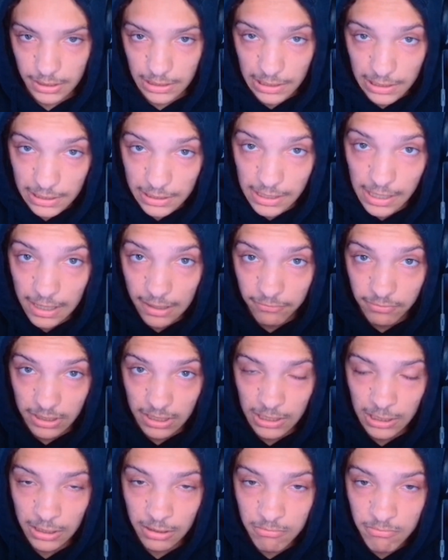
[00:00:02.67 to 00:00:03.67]
and have
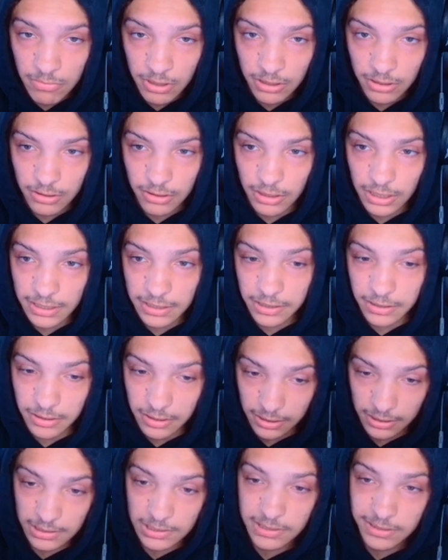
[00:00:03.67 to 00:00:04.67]
aim like
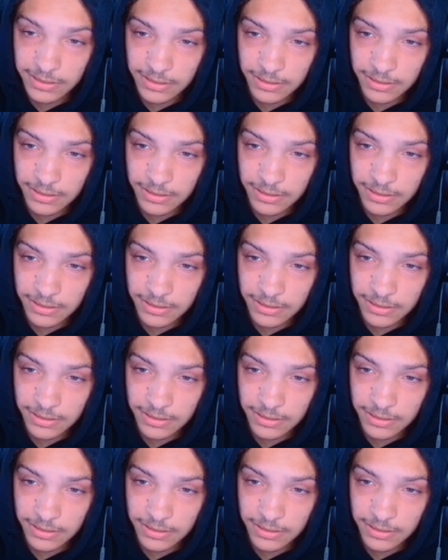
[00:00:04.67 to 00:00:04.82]
this?